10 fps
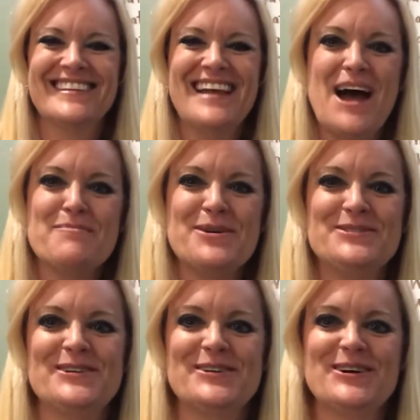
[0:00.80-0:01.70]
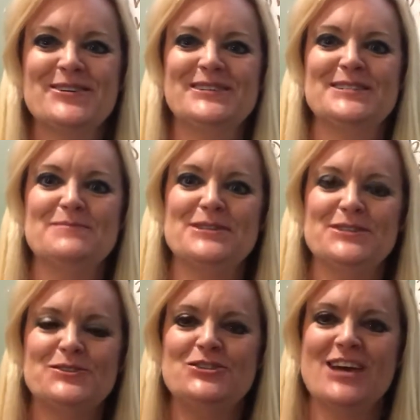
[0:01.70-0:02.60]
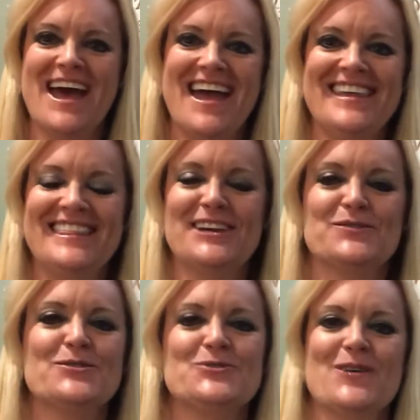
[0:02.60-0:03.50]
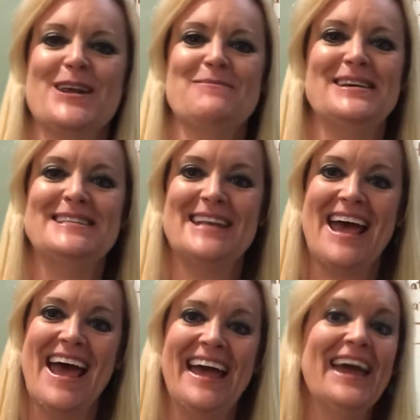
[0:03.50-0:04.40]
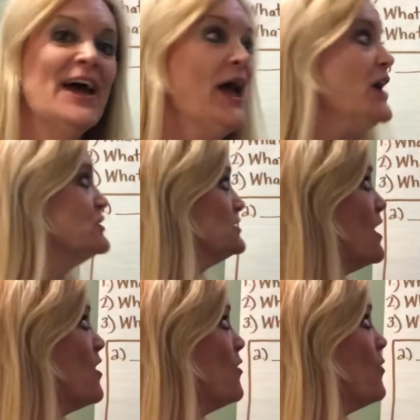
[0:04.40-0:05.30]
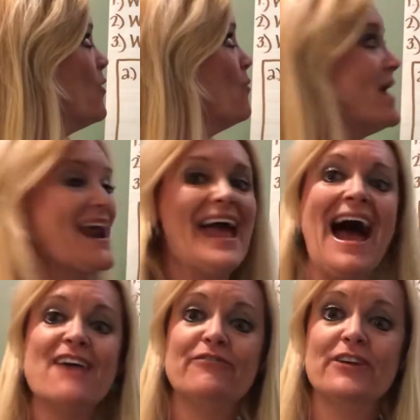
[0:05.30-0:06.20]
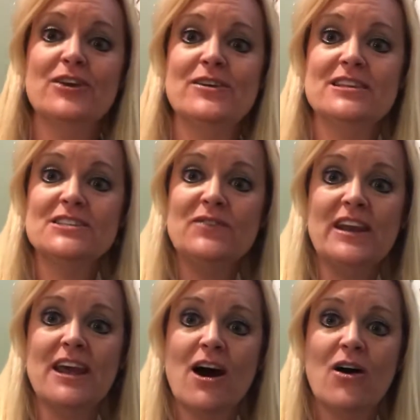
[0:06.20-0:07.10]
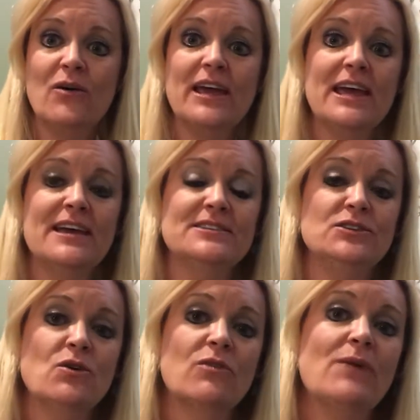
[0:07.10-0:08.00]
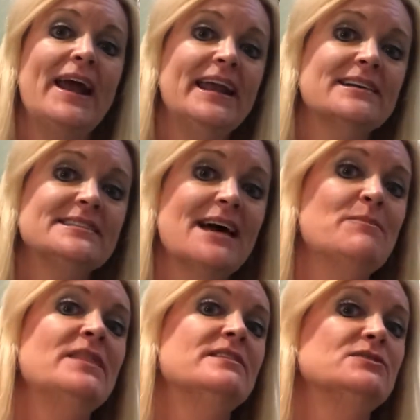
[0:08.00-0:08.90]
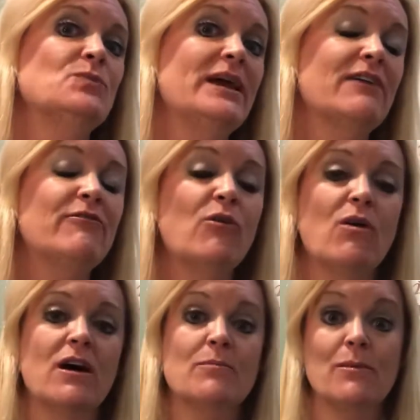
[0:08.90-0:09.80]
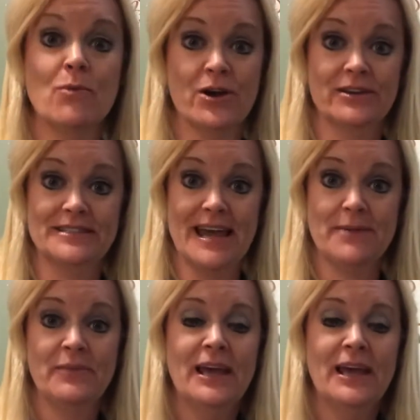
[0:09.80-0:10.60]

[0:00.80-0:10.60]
Hi boys and girls, it's Mrs. J. Thanks for joining me today. So what I have for you in this video is your writing assignment this week for Memorial Day.